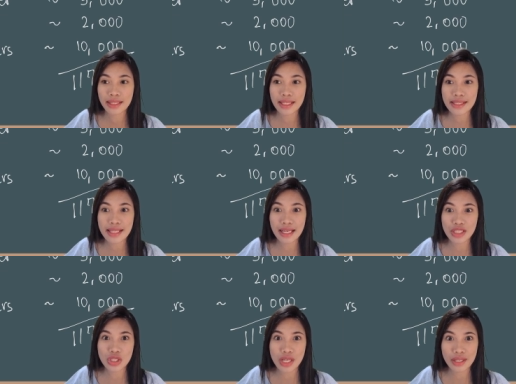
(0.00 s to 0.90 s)
That's like a
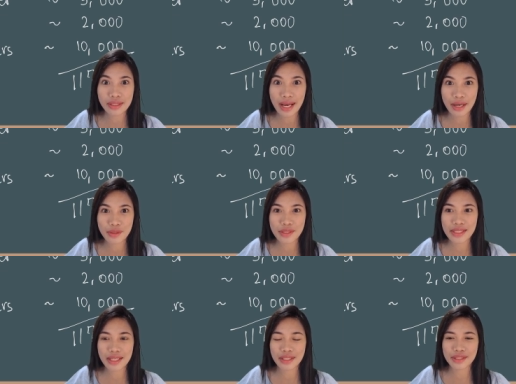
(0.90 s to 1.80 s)
shared house
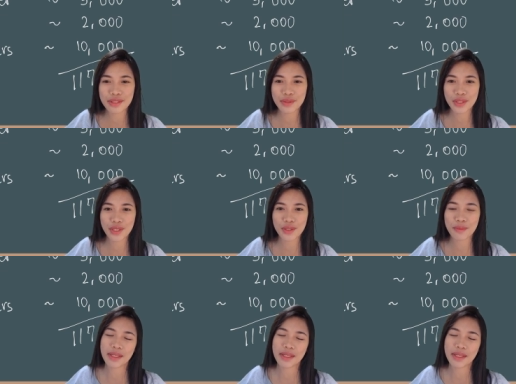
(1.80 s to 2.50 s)
here in Tokyo.